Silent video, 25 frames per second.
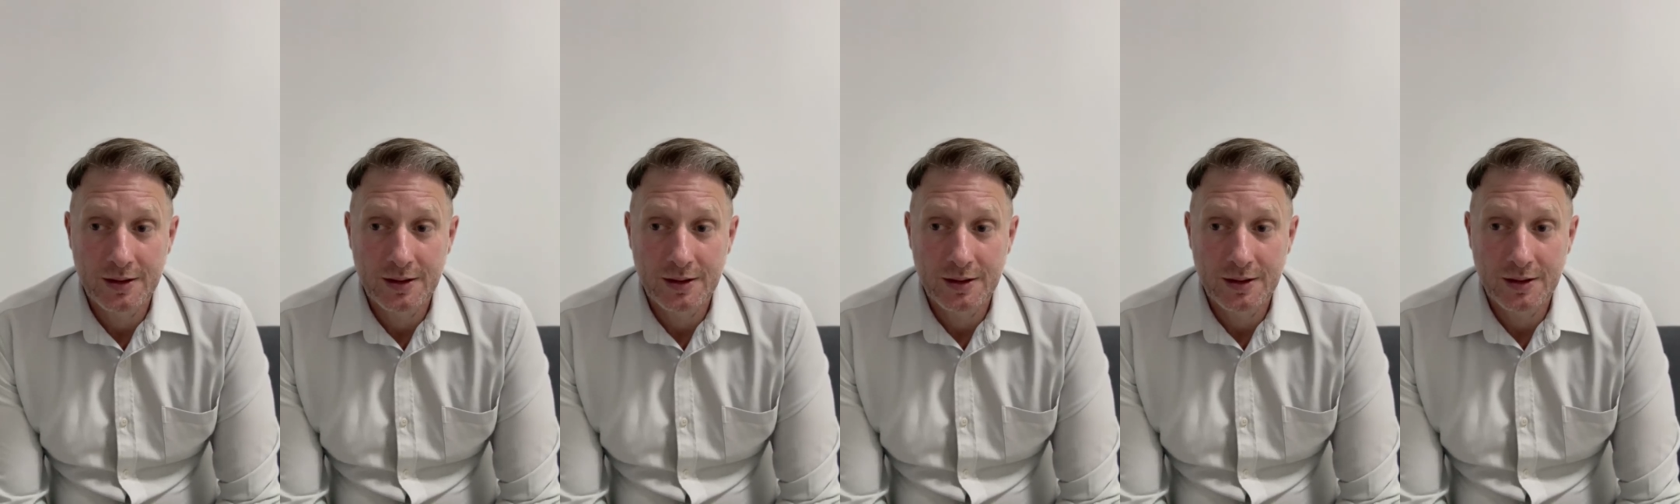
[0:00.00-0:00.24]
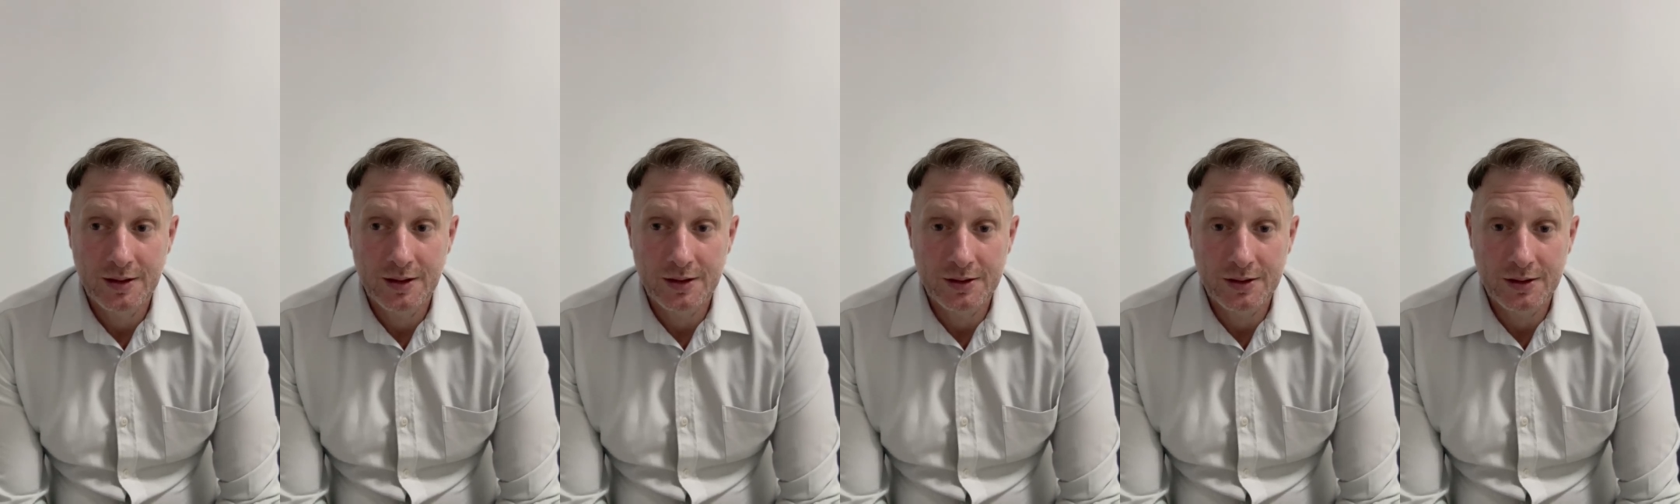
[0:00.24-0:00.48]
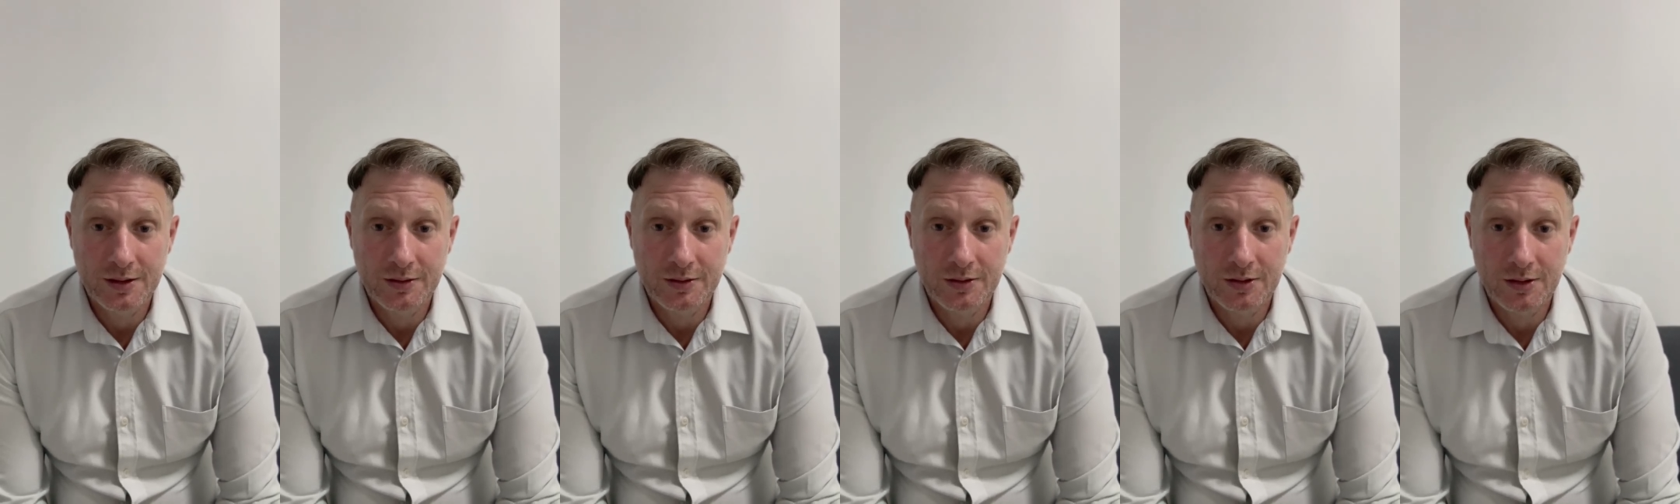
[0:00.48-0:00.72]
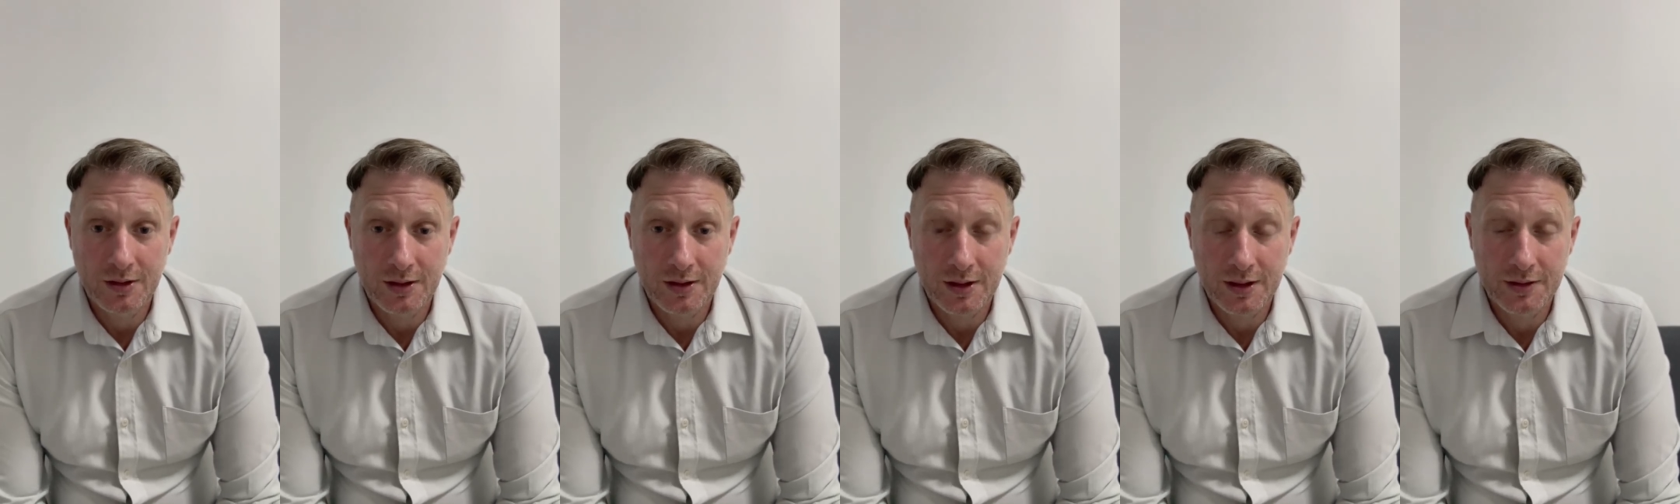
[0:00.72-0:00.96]
I said, I've
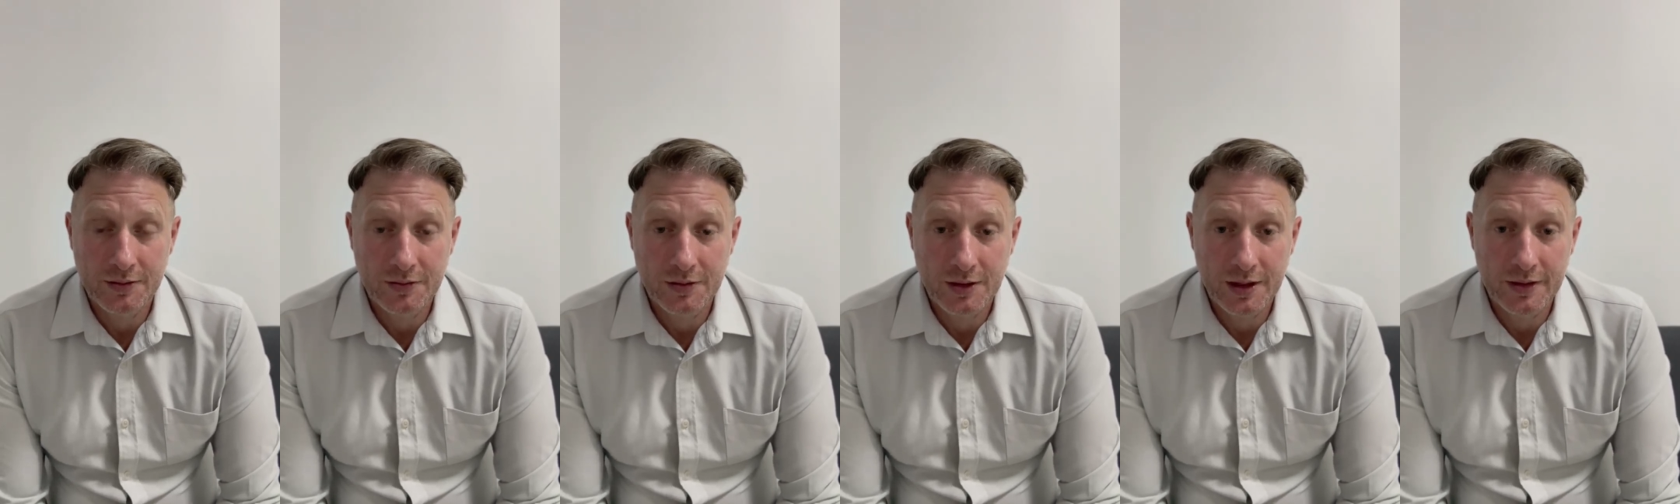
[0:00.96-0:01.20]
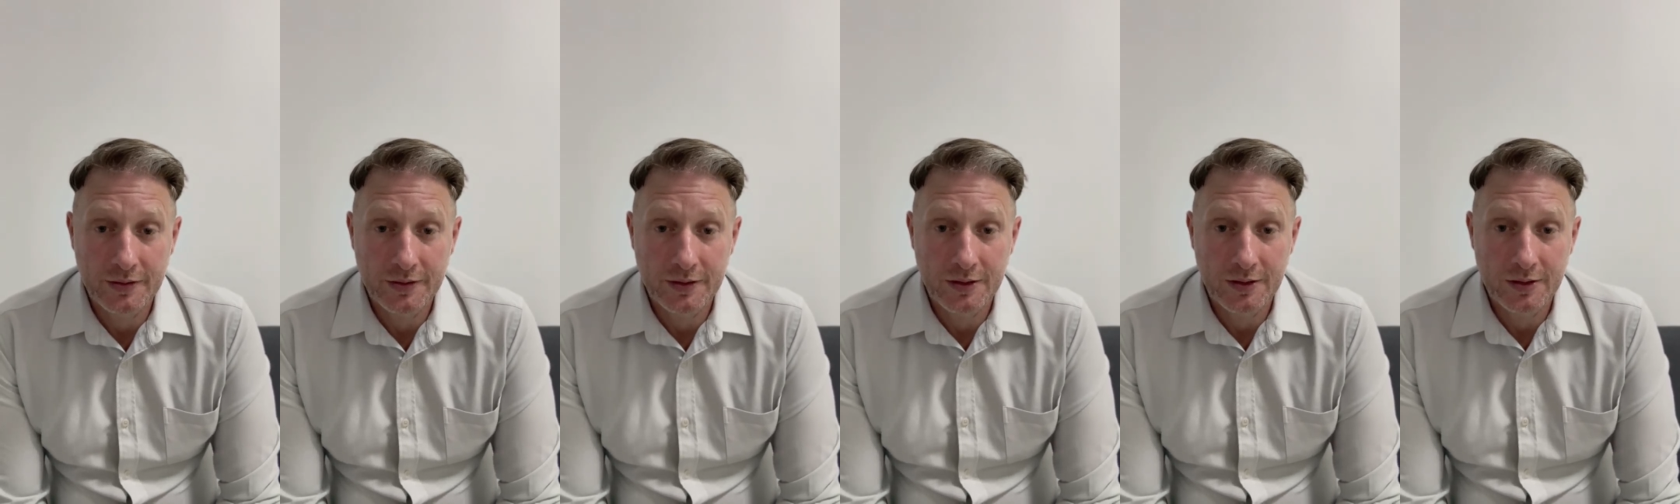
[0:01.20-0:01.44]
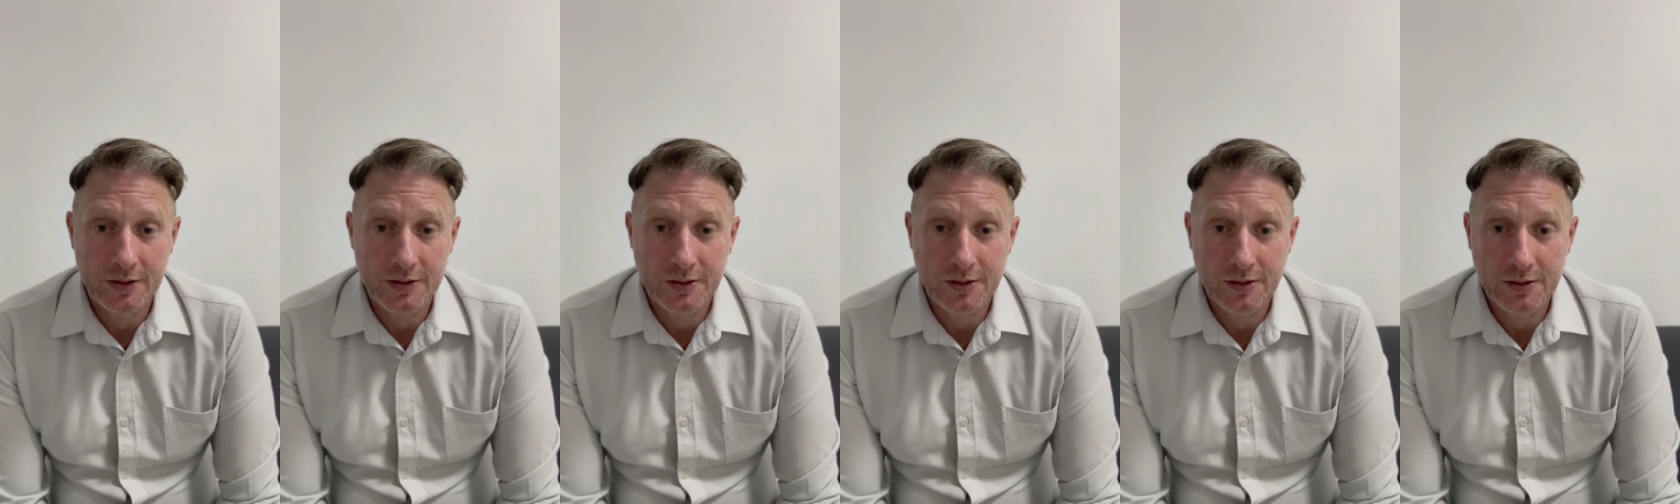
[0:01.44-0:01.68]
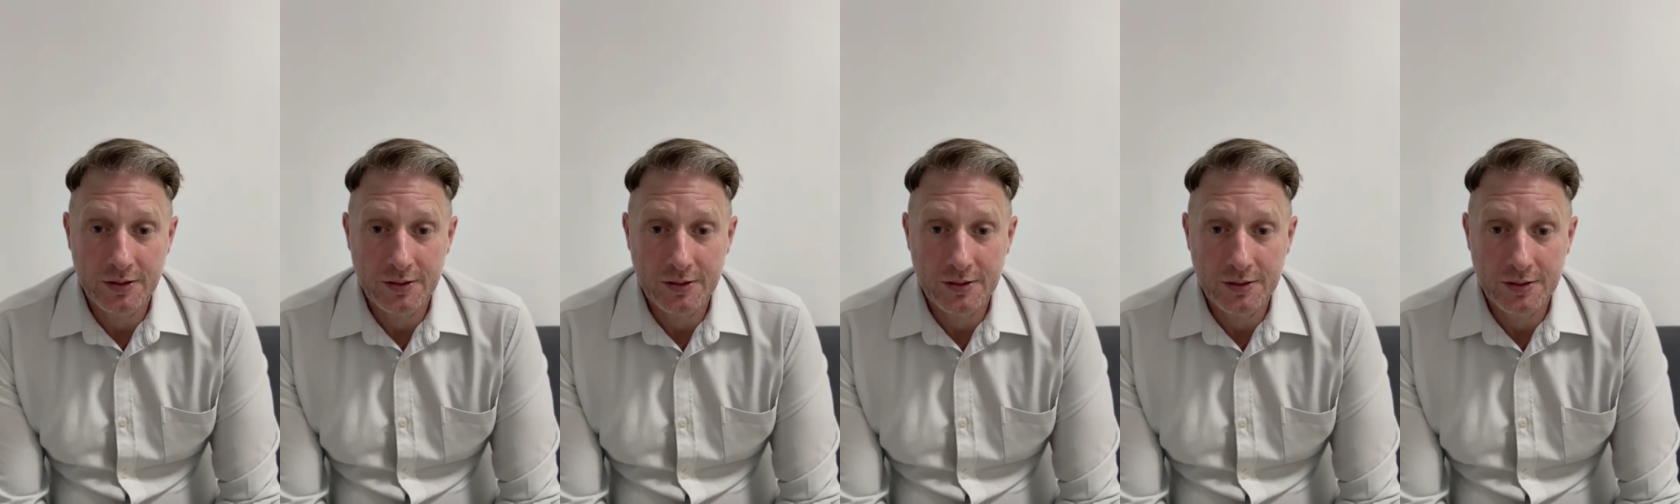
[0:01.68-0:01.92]
got like $500
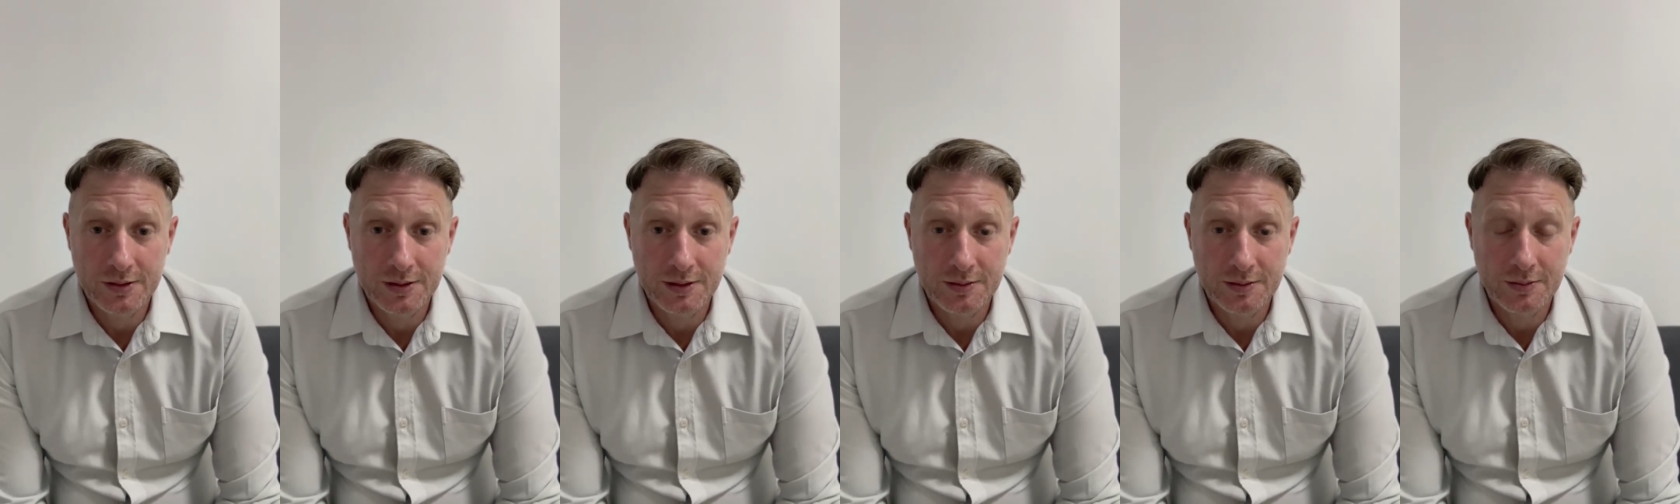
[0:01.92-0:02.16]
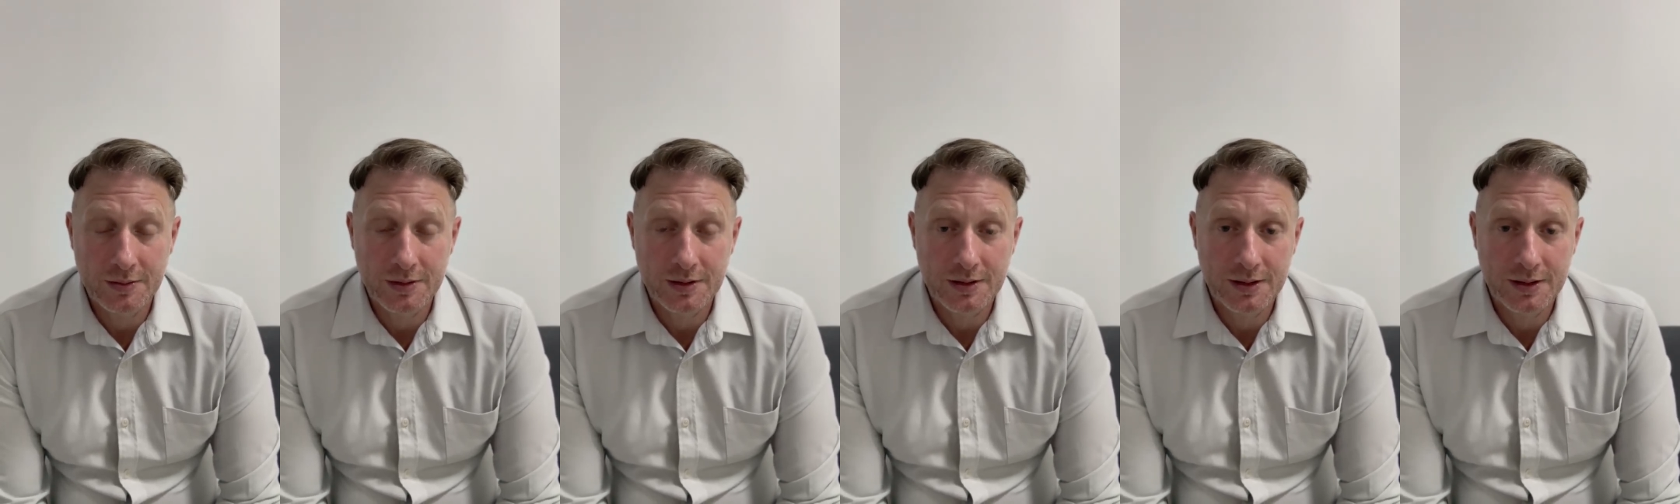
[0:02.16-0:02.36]
or something.